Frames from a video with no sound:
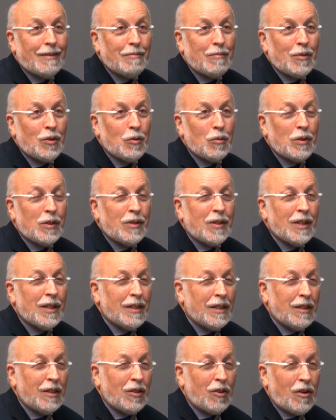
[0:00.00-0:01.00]
you would see a
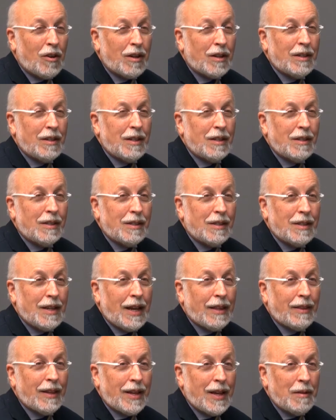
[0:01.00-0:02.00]
little darkness
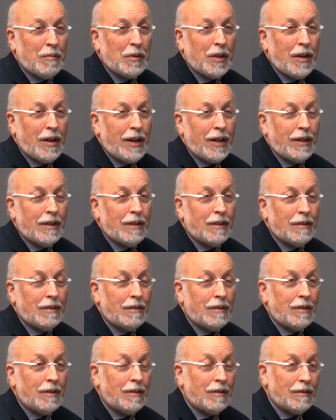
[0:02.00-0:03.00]
at the gum line.
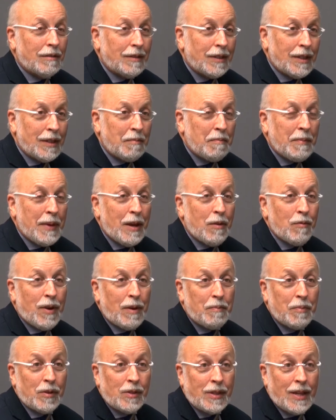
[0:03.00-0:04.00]
It may
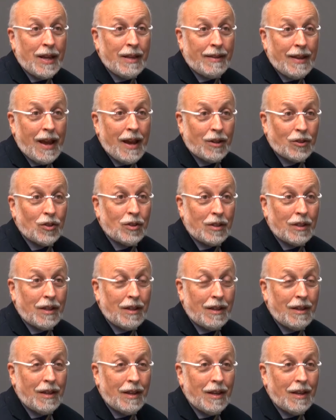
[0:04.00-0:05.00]
represent
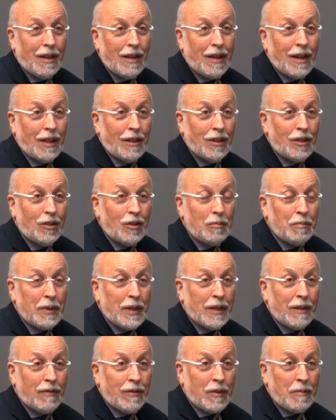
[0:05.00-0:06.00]
actually a little
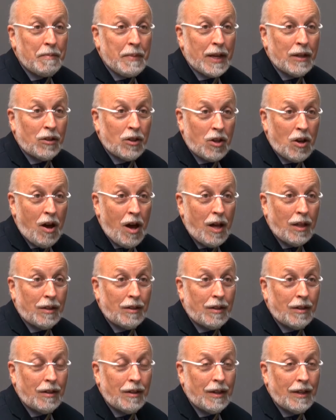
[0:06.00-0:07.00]
bit of the metal
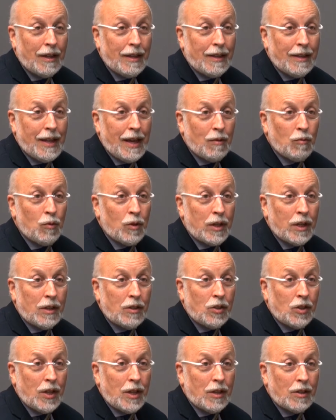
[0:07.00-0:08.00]
collar that would
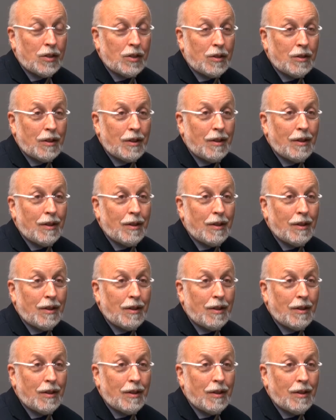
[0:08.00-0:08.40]
exist